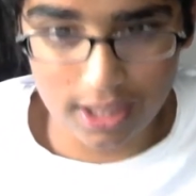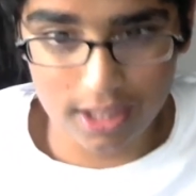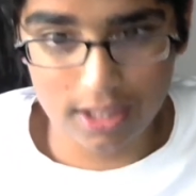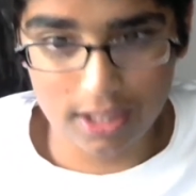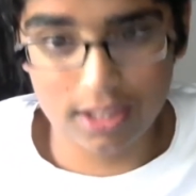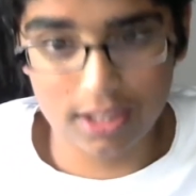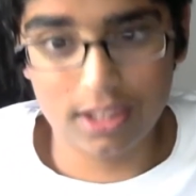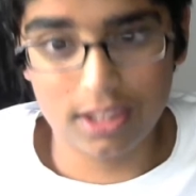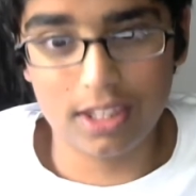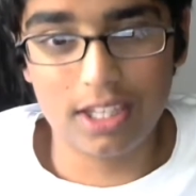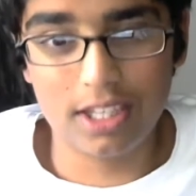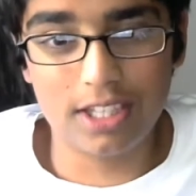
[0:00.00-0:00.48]

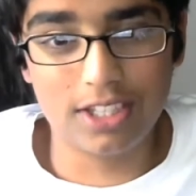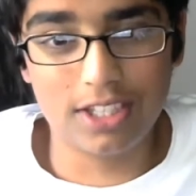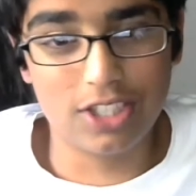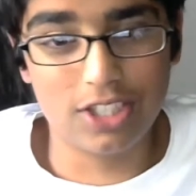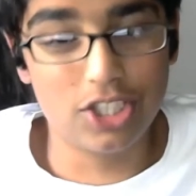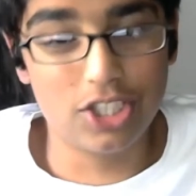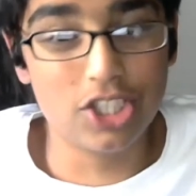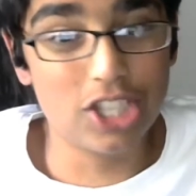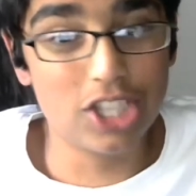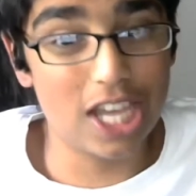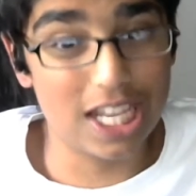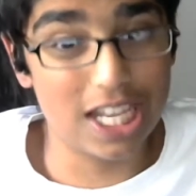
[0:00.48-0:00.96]

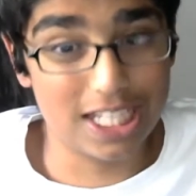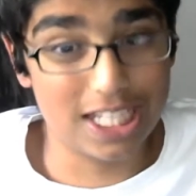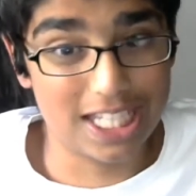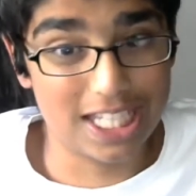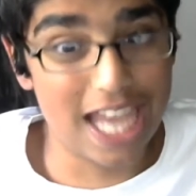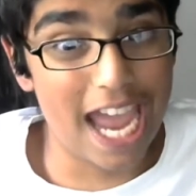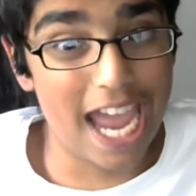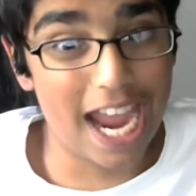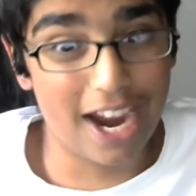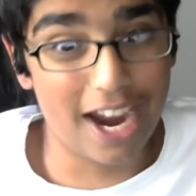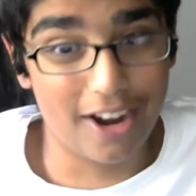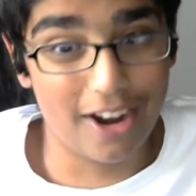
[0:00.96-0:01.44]
legit
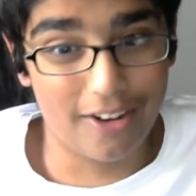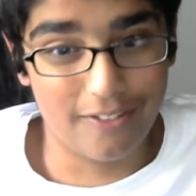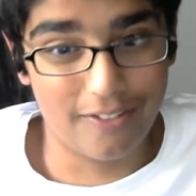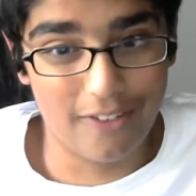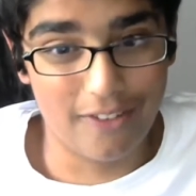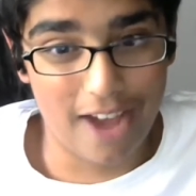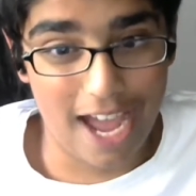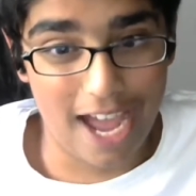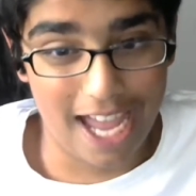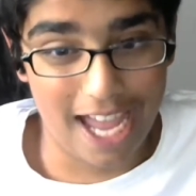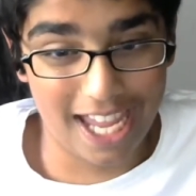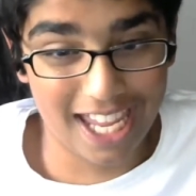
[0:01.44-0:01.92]

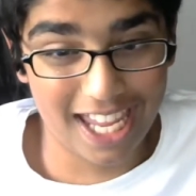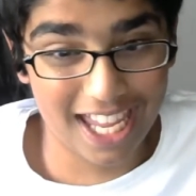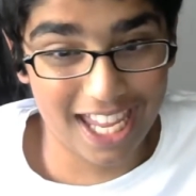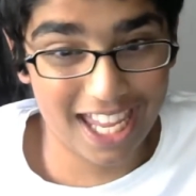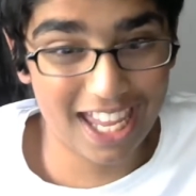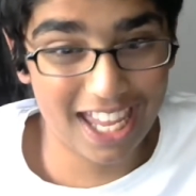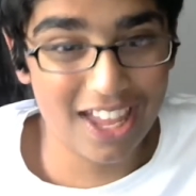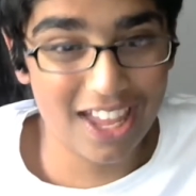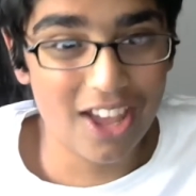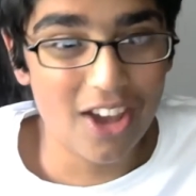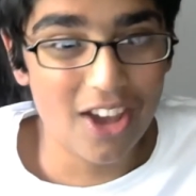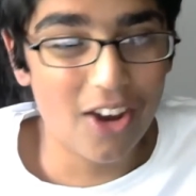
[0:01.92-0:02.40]
terrifying.
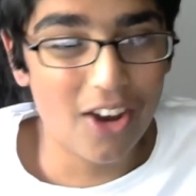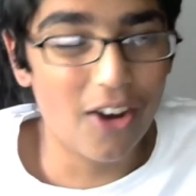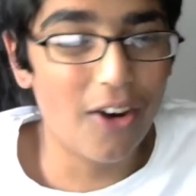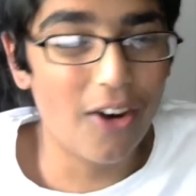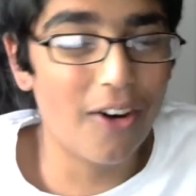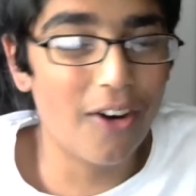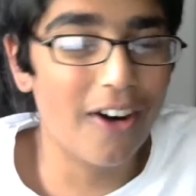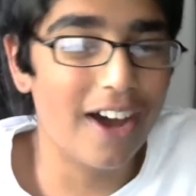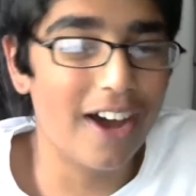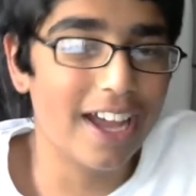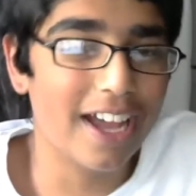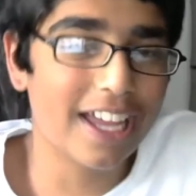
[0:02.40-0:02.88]

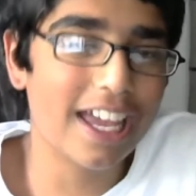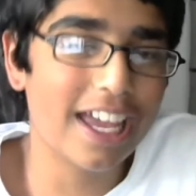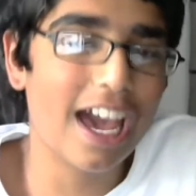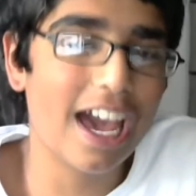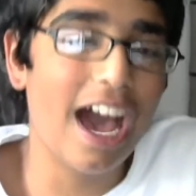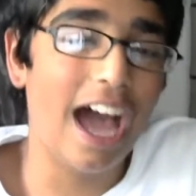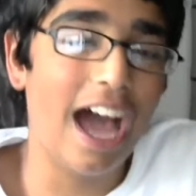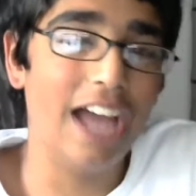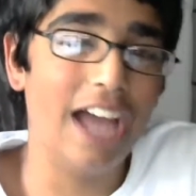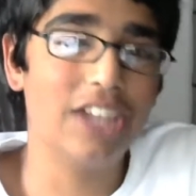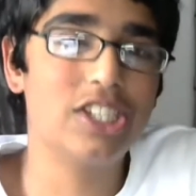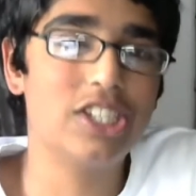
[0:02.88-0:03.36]
Oh my
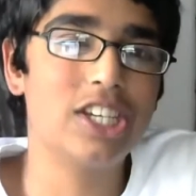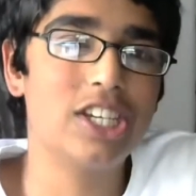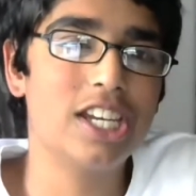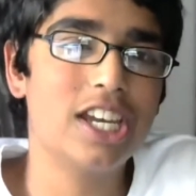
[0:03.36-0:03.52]
gosh.